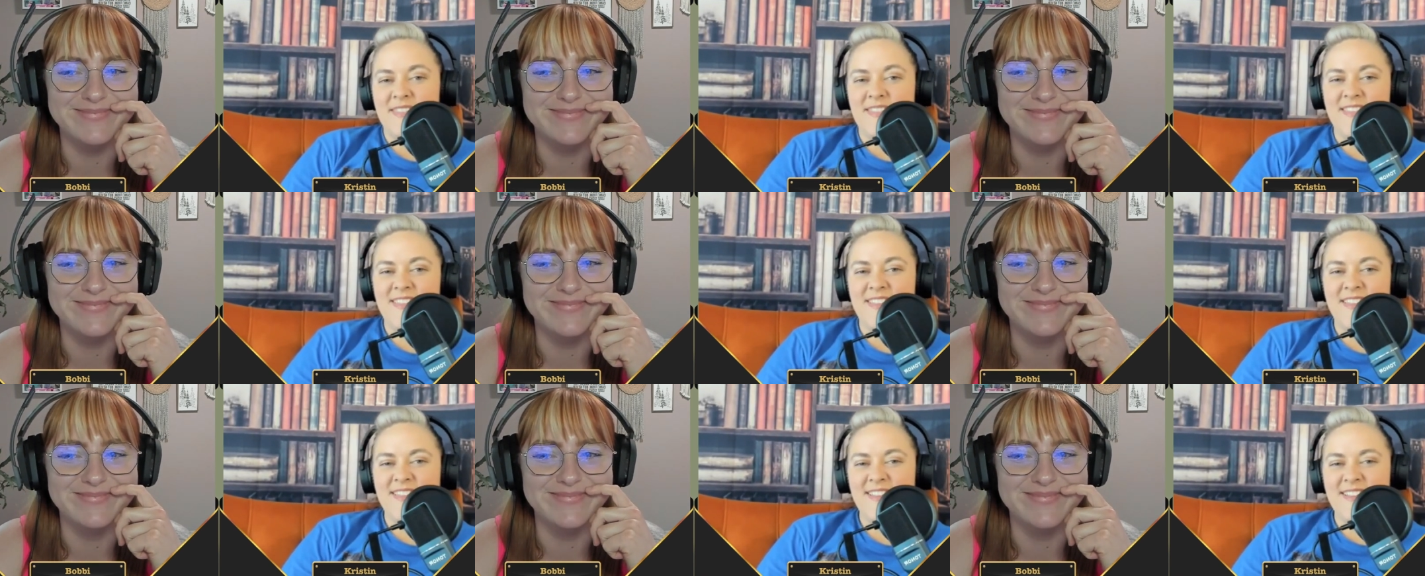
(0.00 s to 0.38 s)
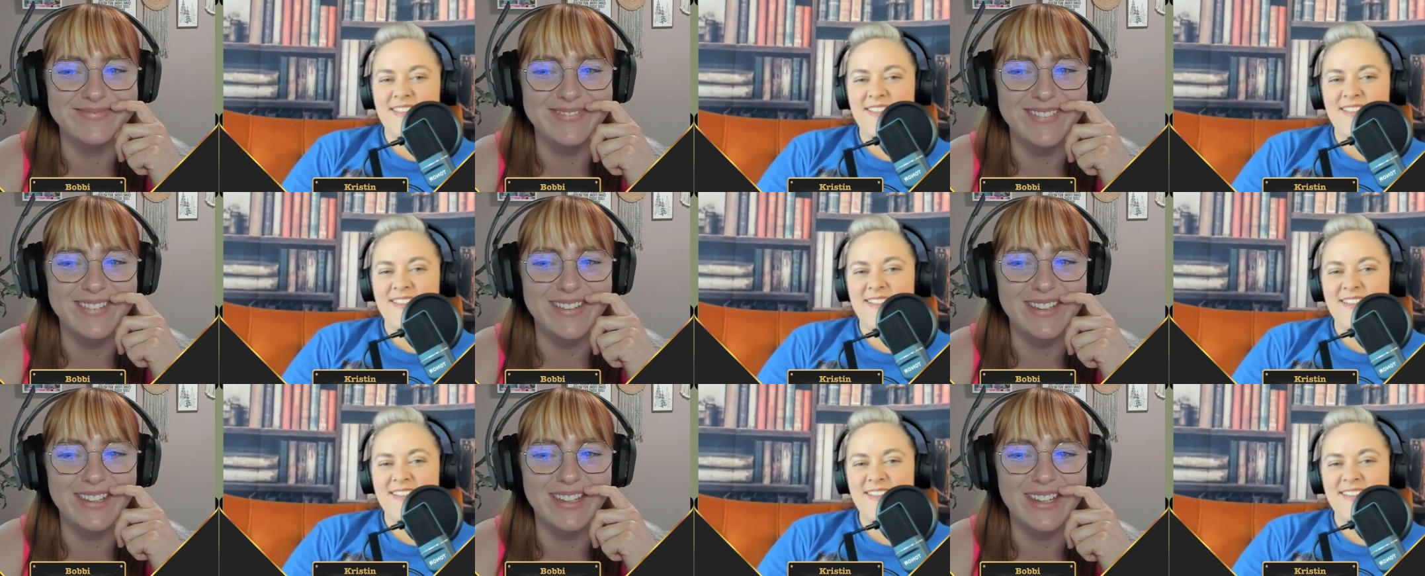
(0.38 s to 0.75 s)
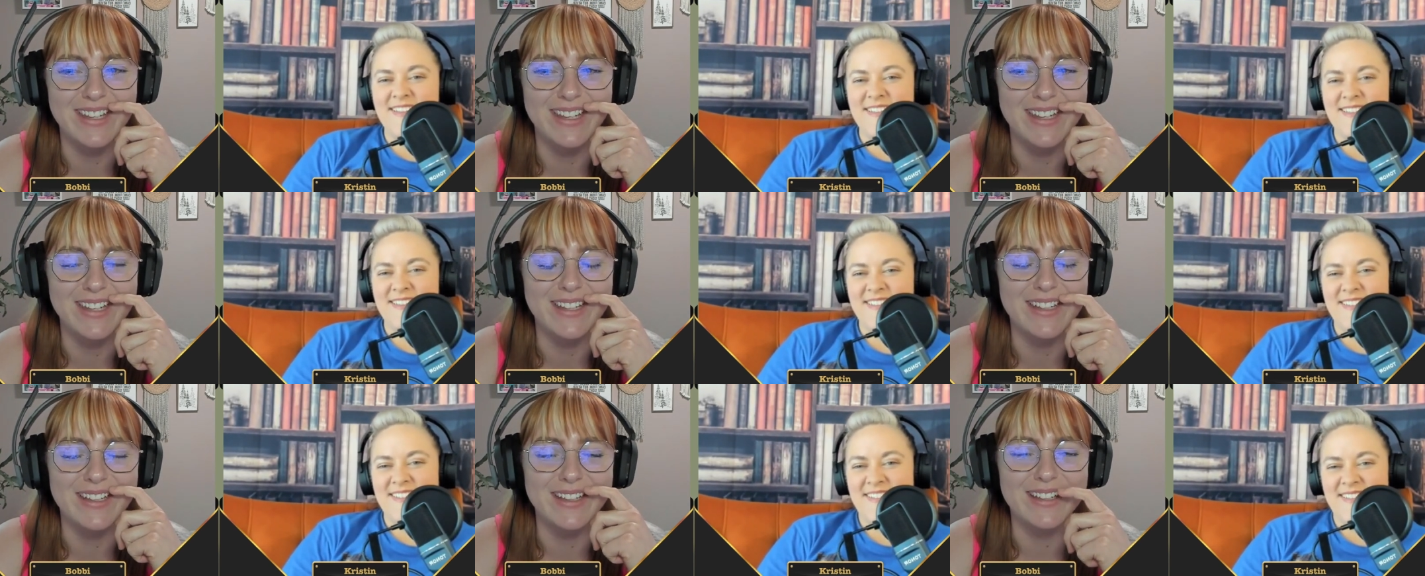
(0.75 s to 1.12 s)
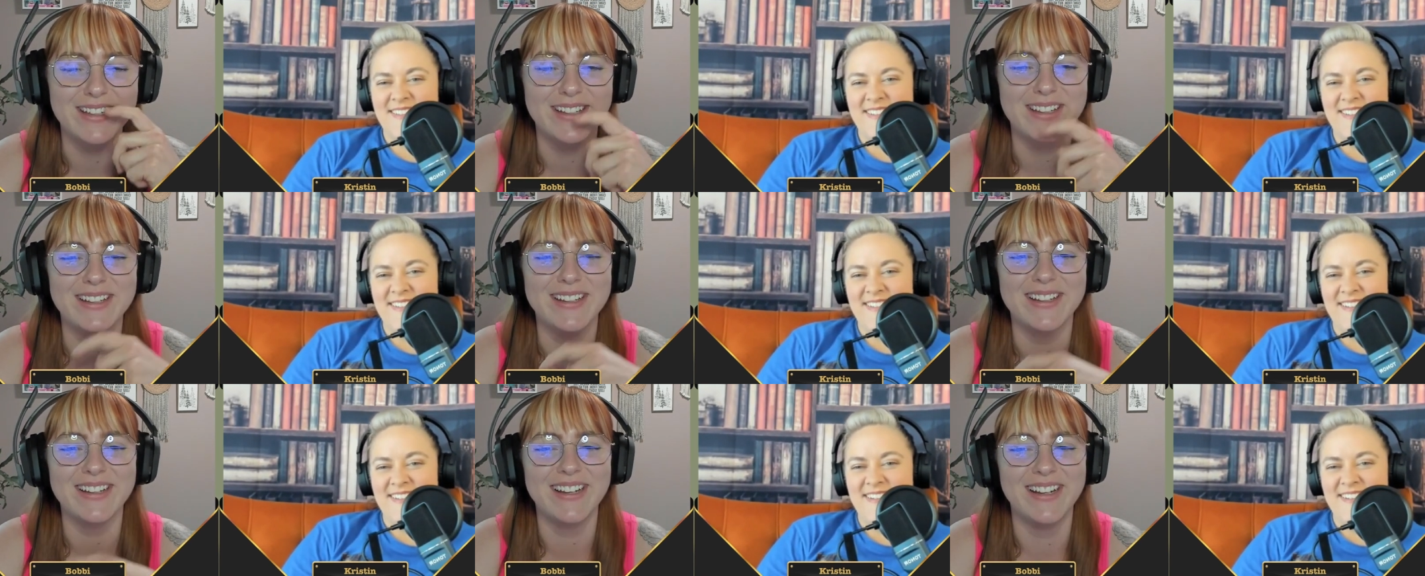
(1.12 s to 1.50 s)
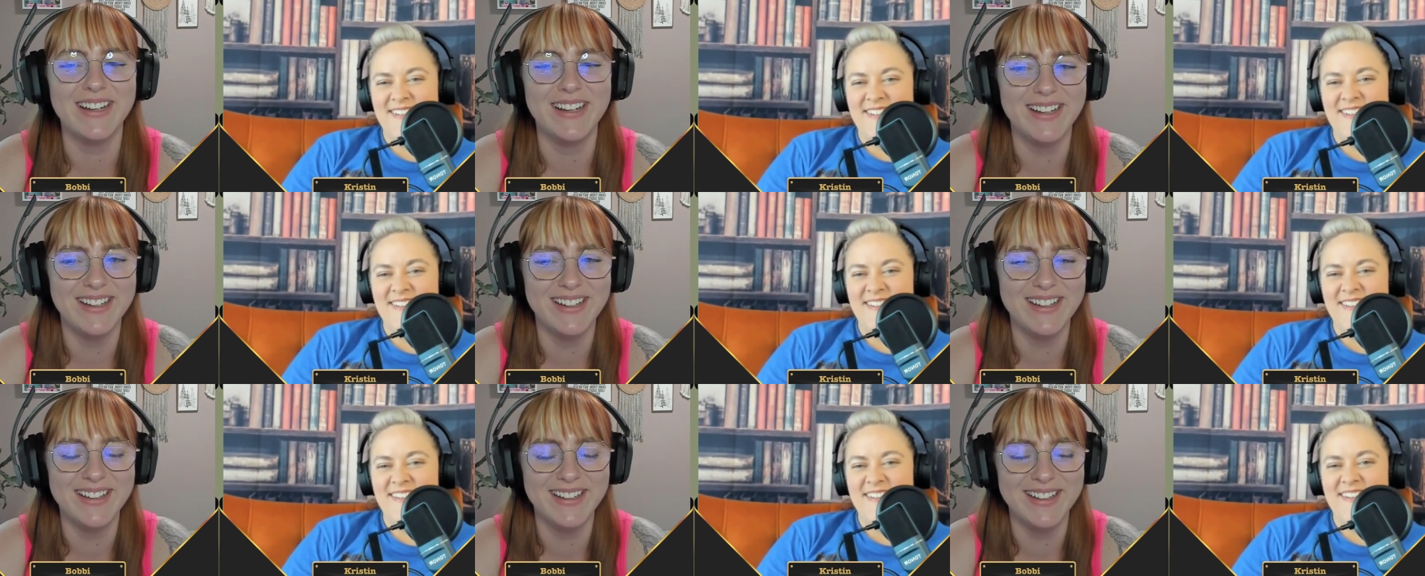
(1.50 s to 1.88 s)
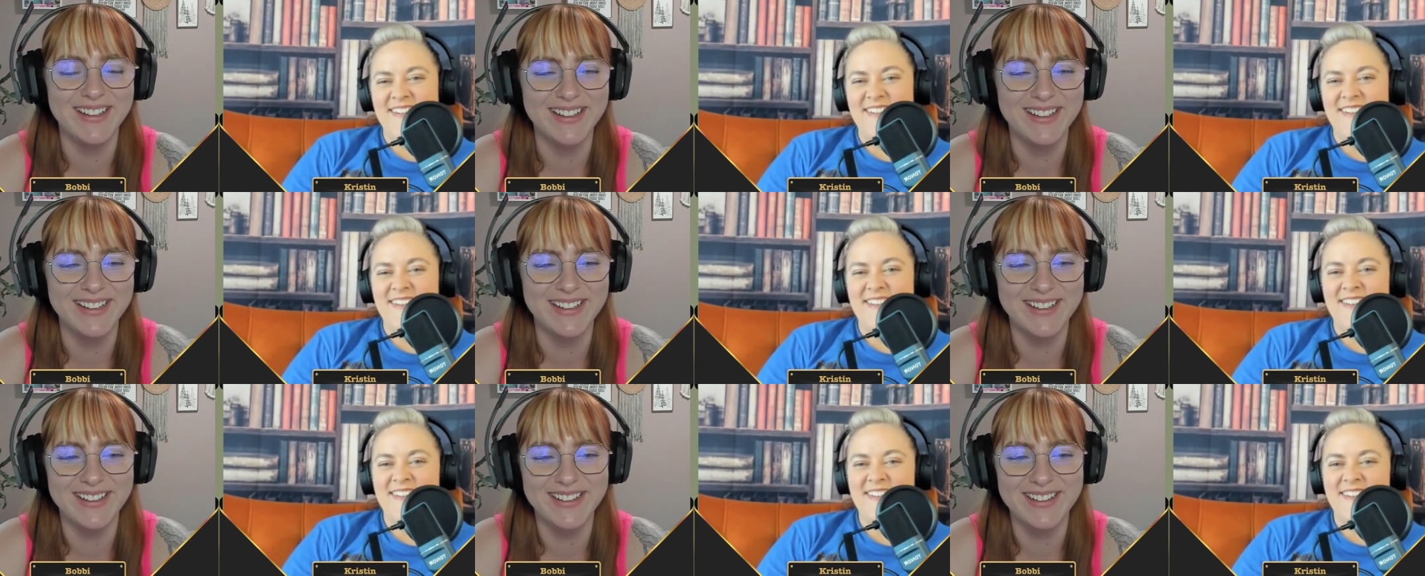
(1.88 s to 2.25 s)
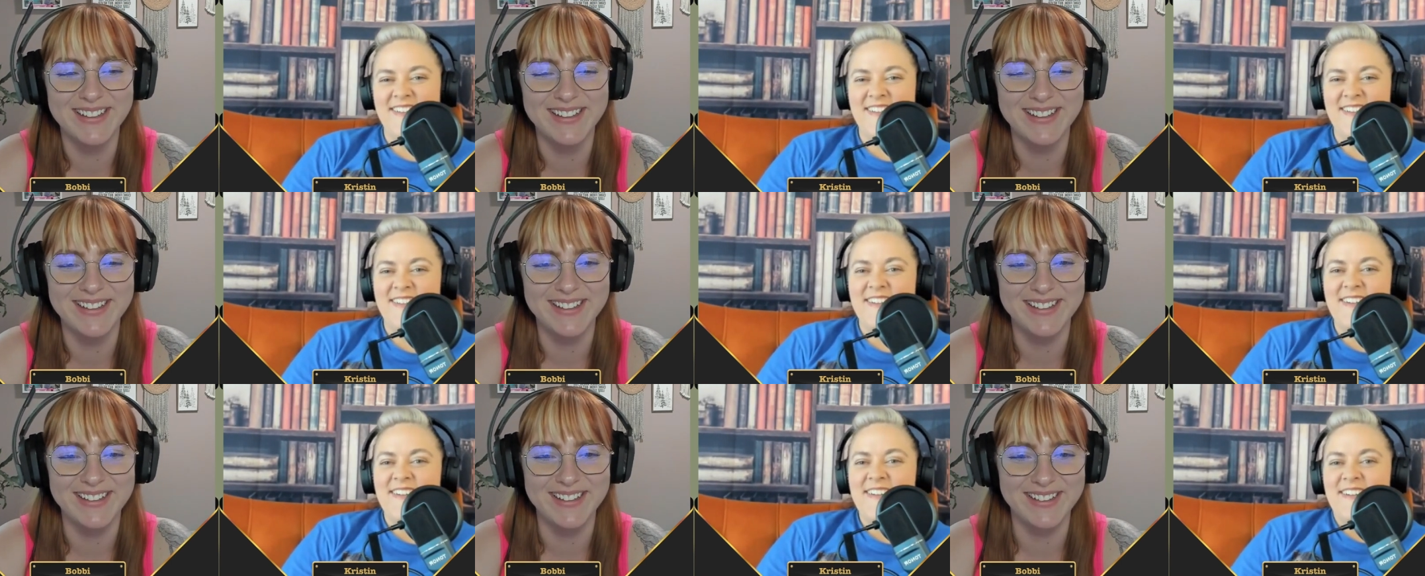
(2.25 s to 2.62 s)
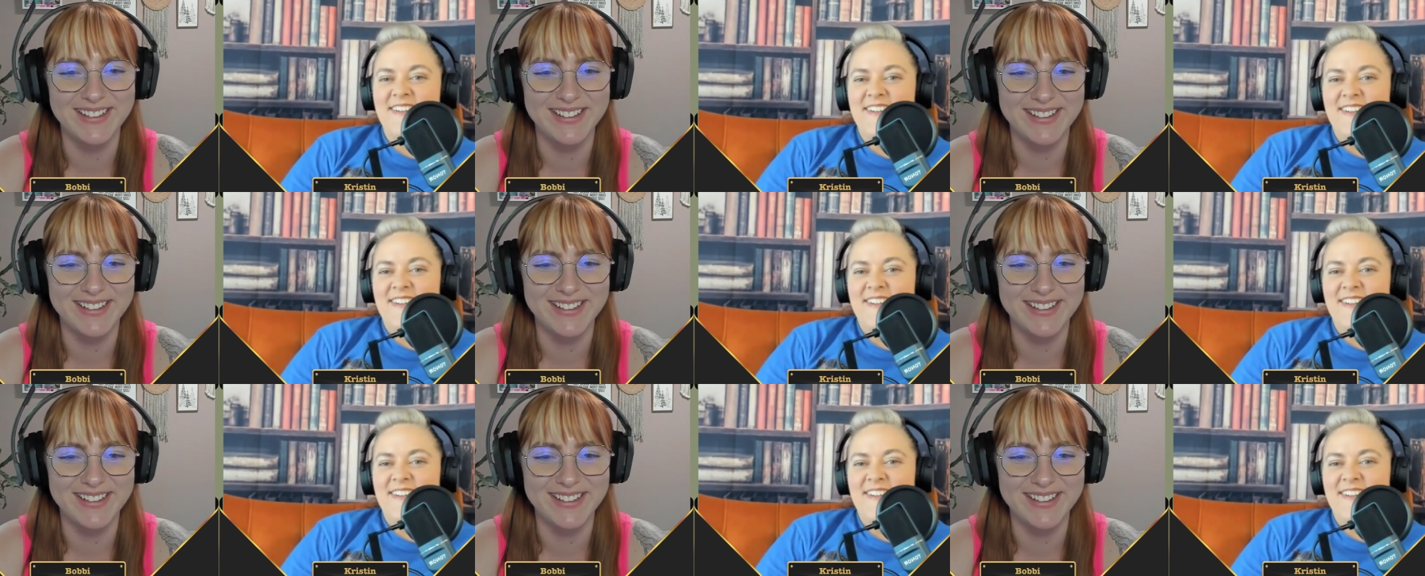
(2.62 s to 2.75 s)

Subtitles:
Nothing is said.